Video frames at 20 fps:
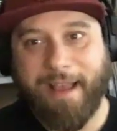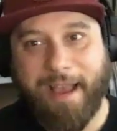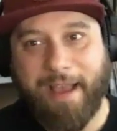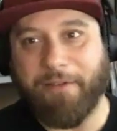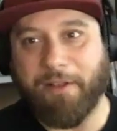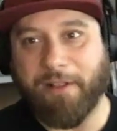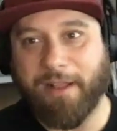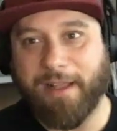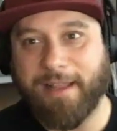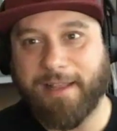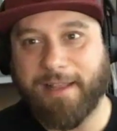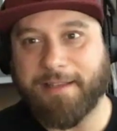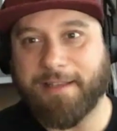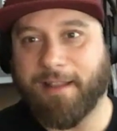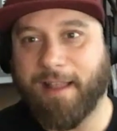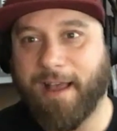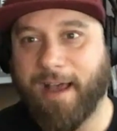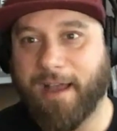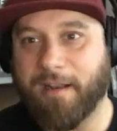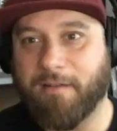I feel like that's a
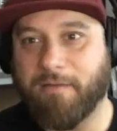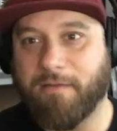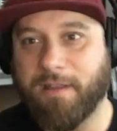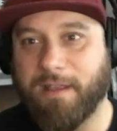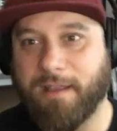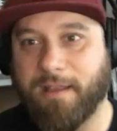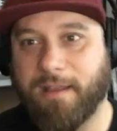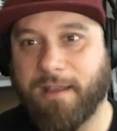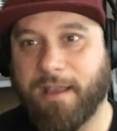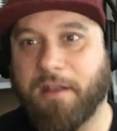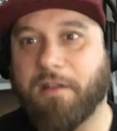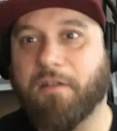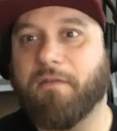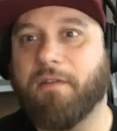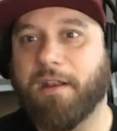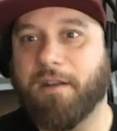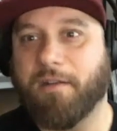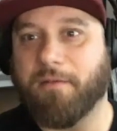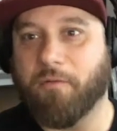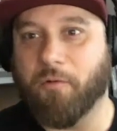lot of the
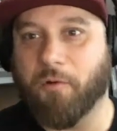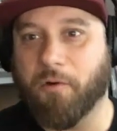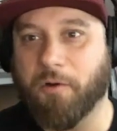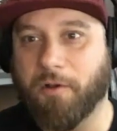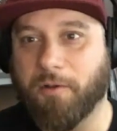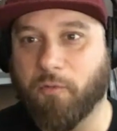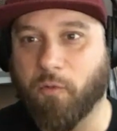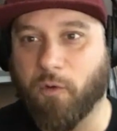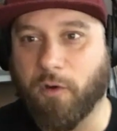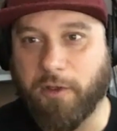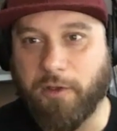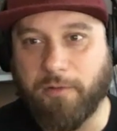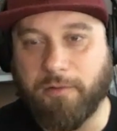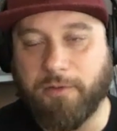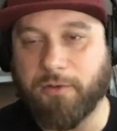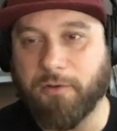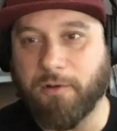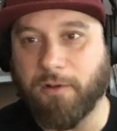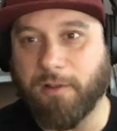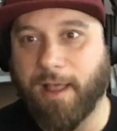innovative world where you
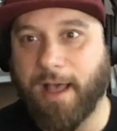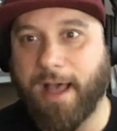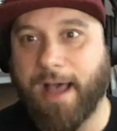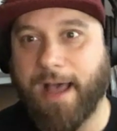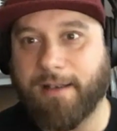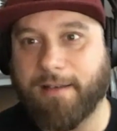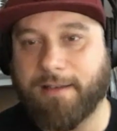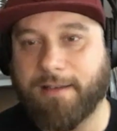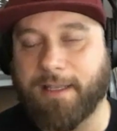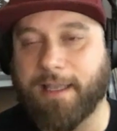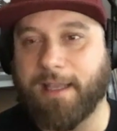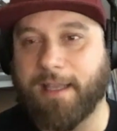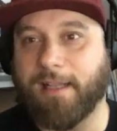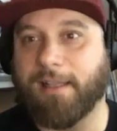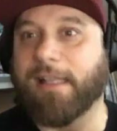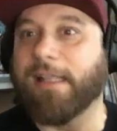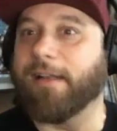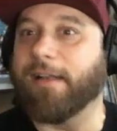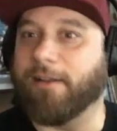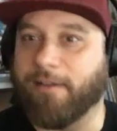do a lot to get a
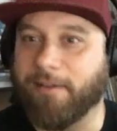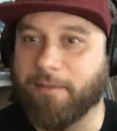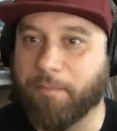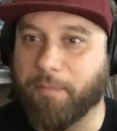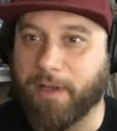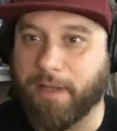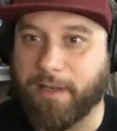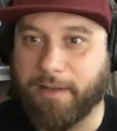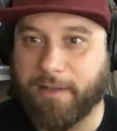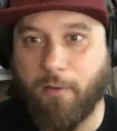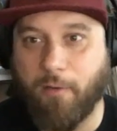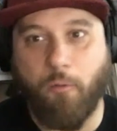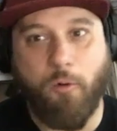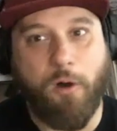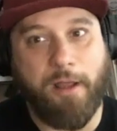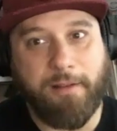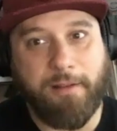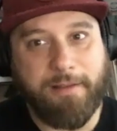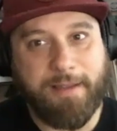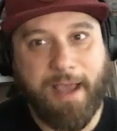little, but the
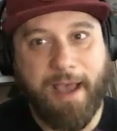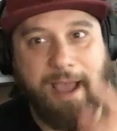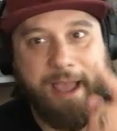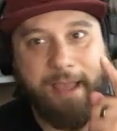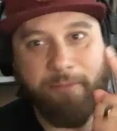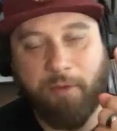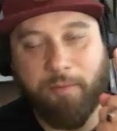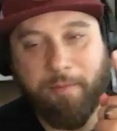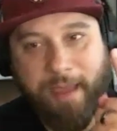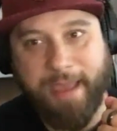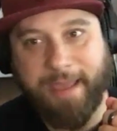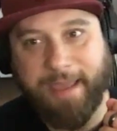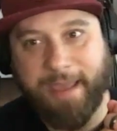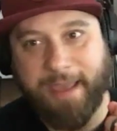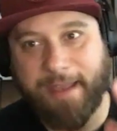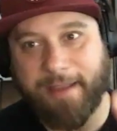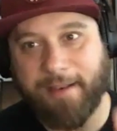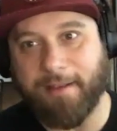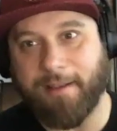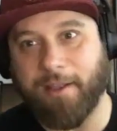one time you make
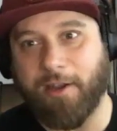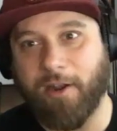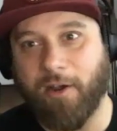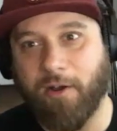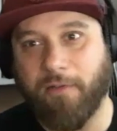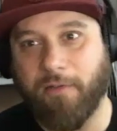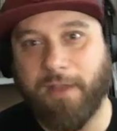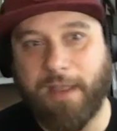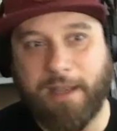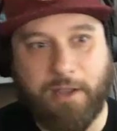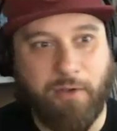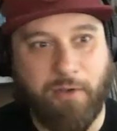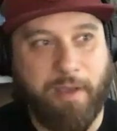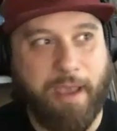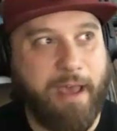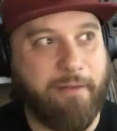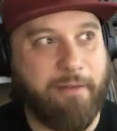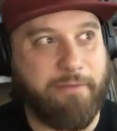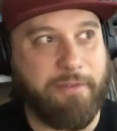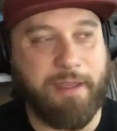it, then you
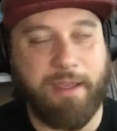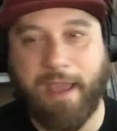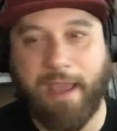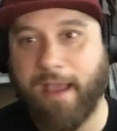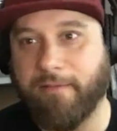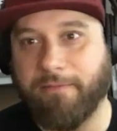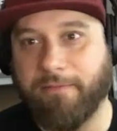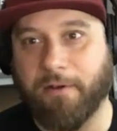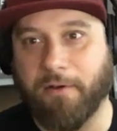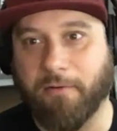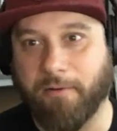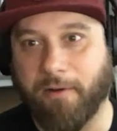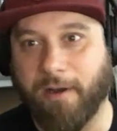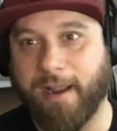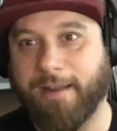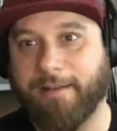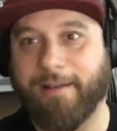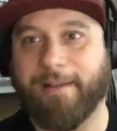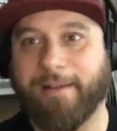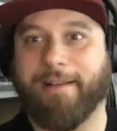have the iPhone,
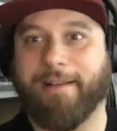right?